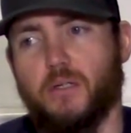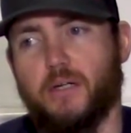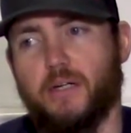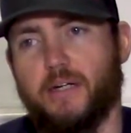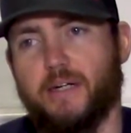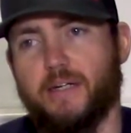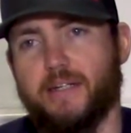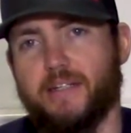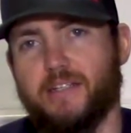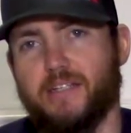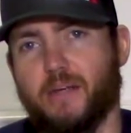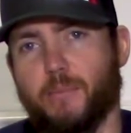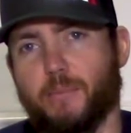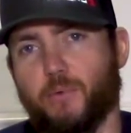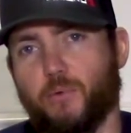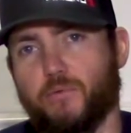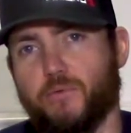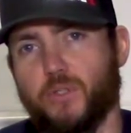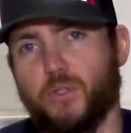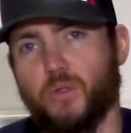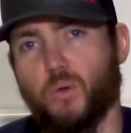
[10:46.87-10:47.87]
uh,
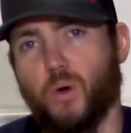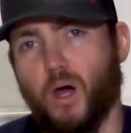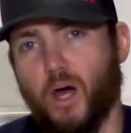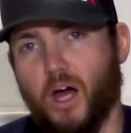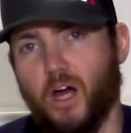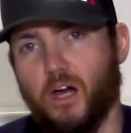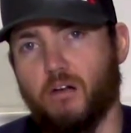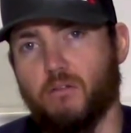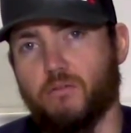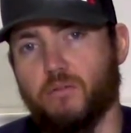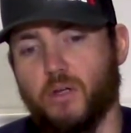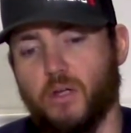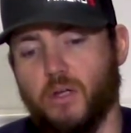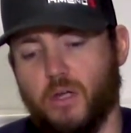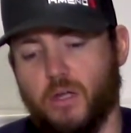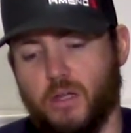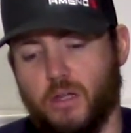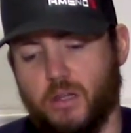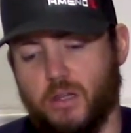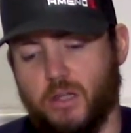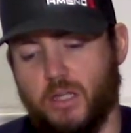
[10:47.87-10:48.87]
in-depth review of
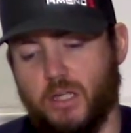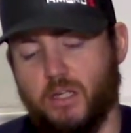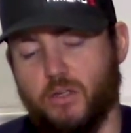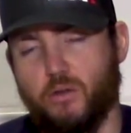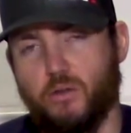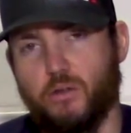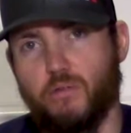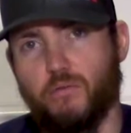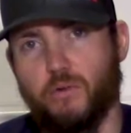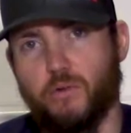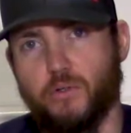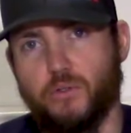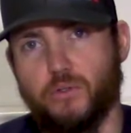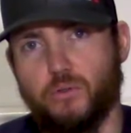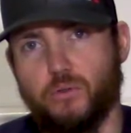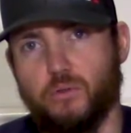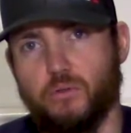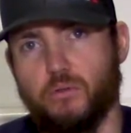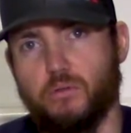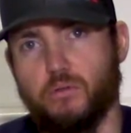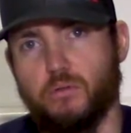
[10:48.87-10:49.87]
the
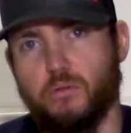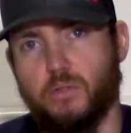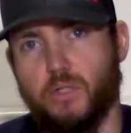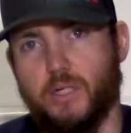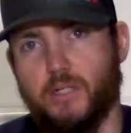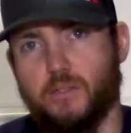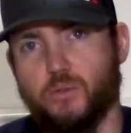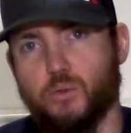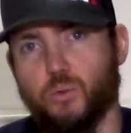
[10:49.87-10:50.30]
universal uh,